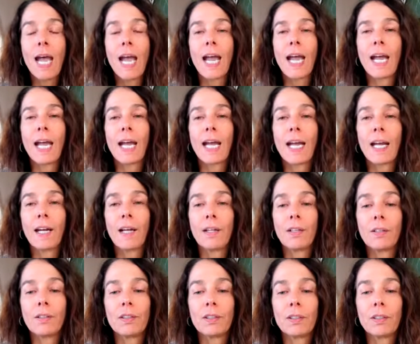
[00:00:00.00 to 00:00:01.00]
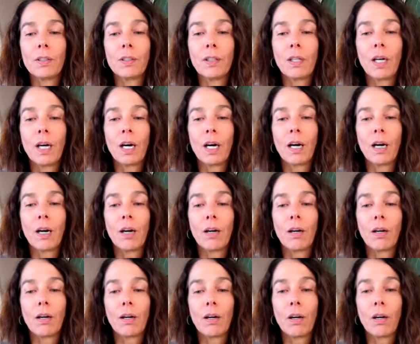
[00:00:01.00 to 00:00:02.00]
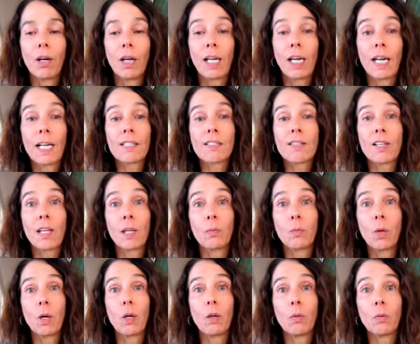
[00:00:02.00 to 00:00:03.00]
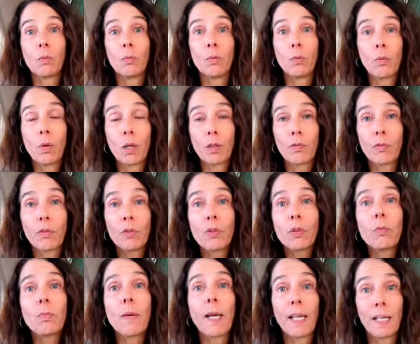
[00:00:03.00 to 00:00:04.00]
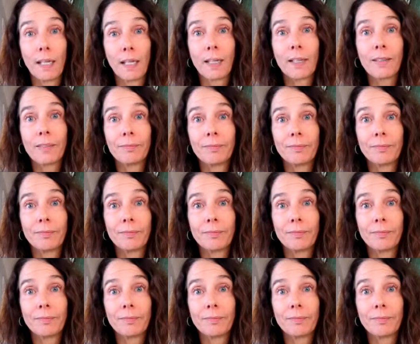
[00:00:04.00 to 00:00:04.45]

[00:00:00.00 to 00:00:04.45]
And and I said, well, what if you do panic?